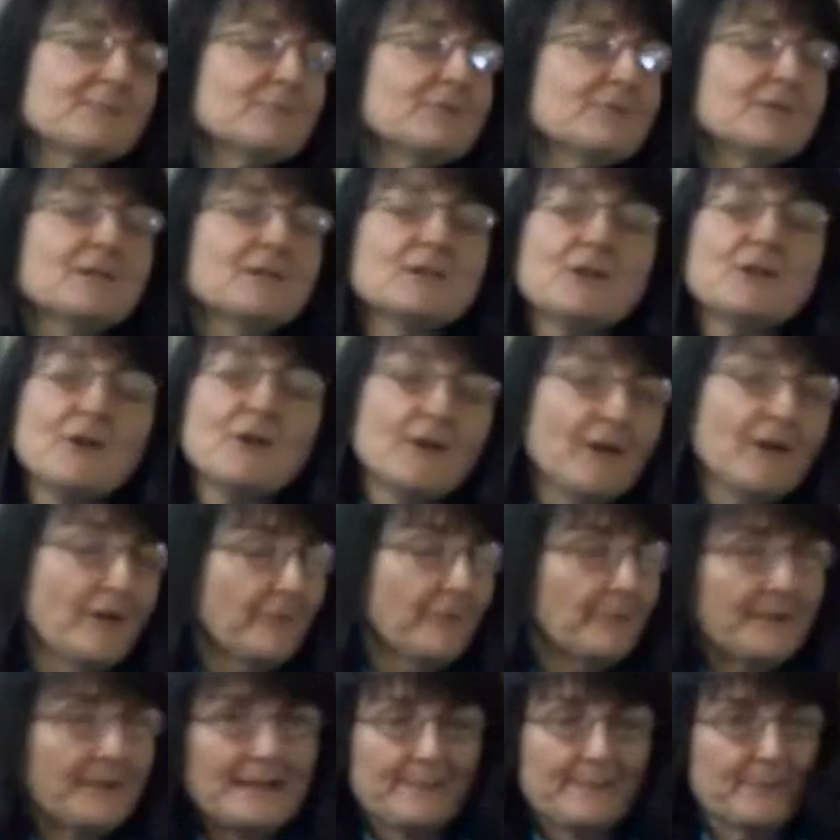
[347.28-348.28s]
there were a lot
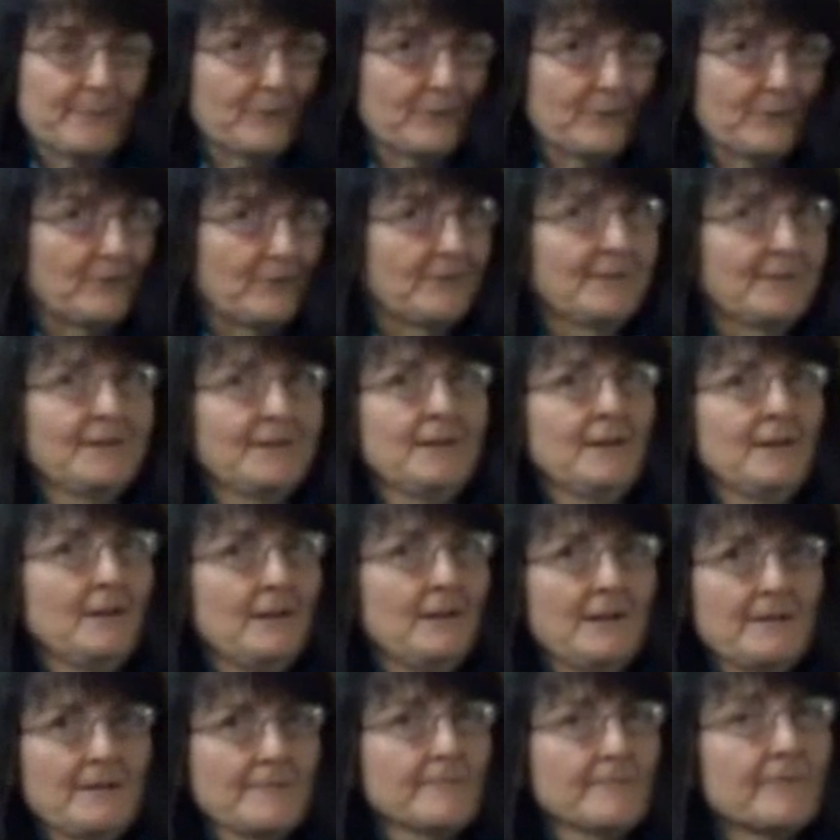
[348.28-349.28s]
of people
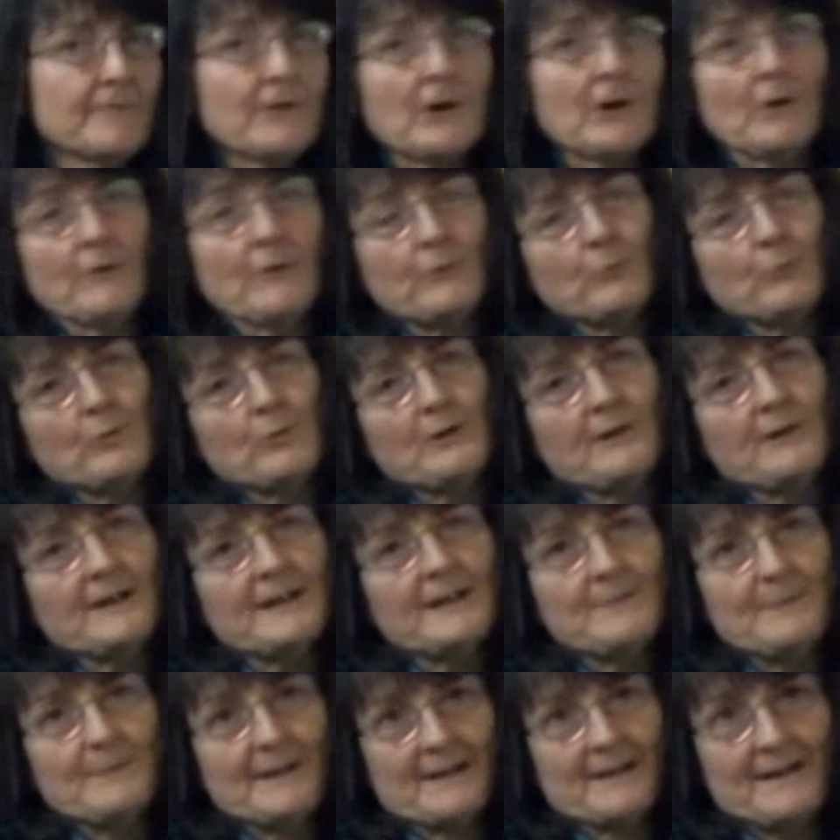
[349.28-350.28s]
involved
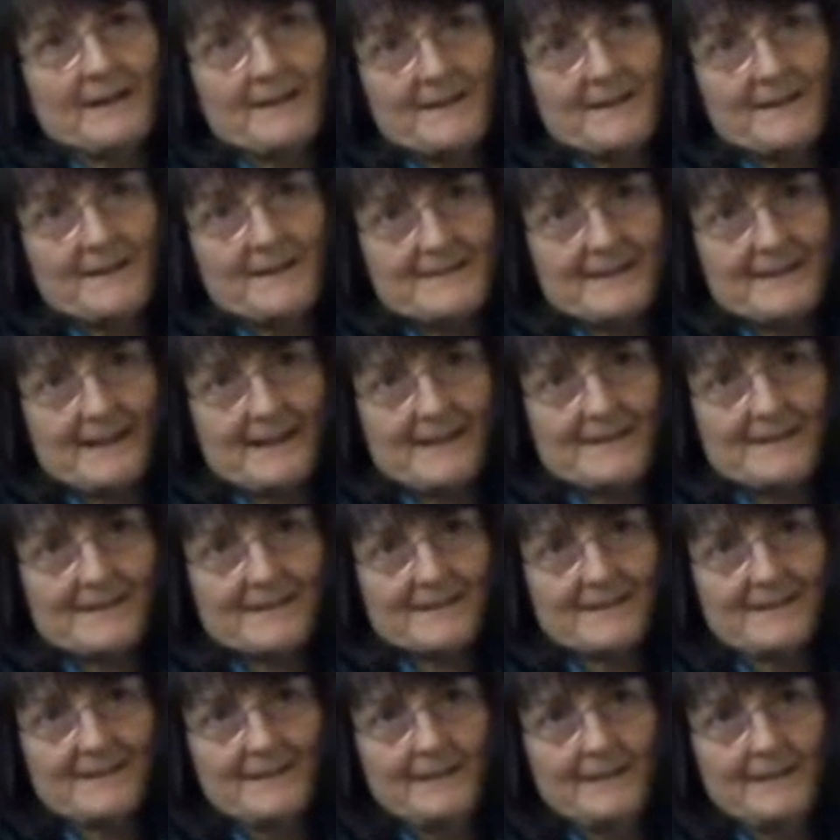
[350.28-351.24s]
working behind the scenes.